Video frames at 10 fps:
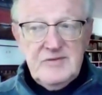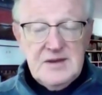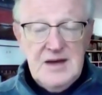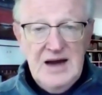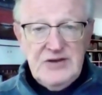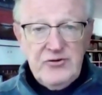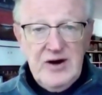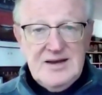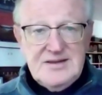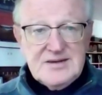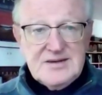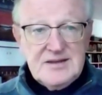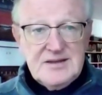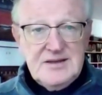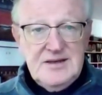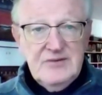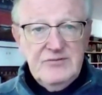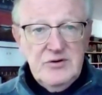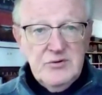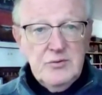I tried to give
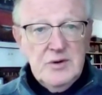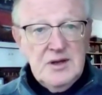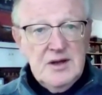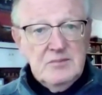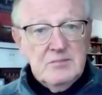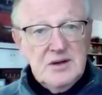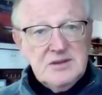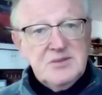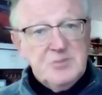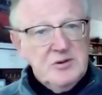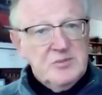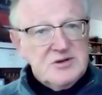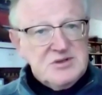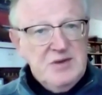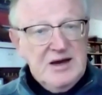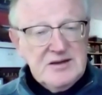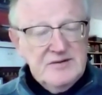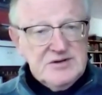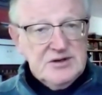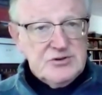you multiple perspectives
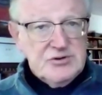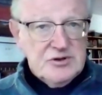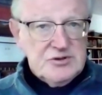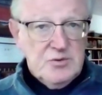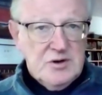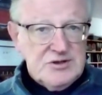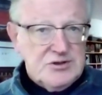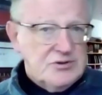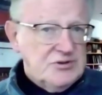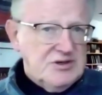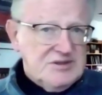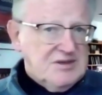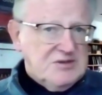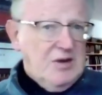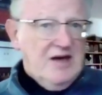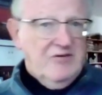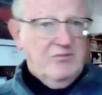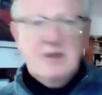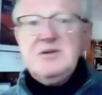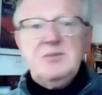on George Washington, just as we have
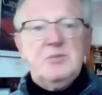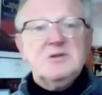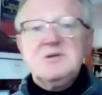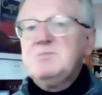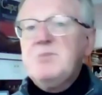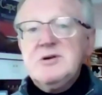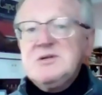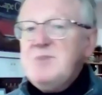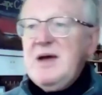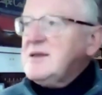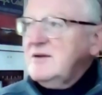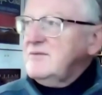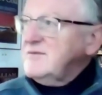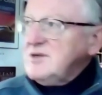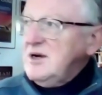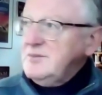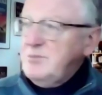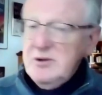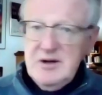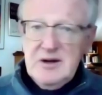multiple perspectives on
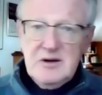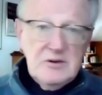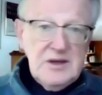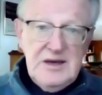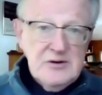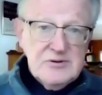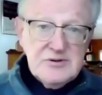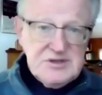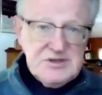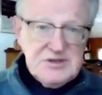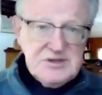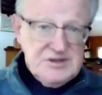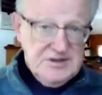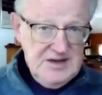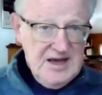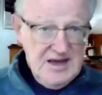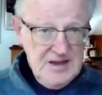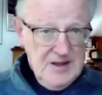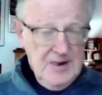political leaders today.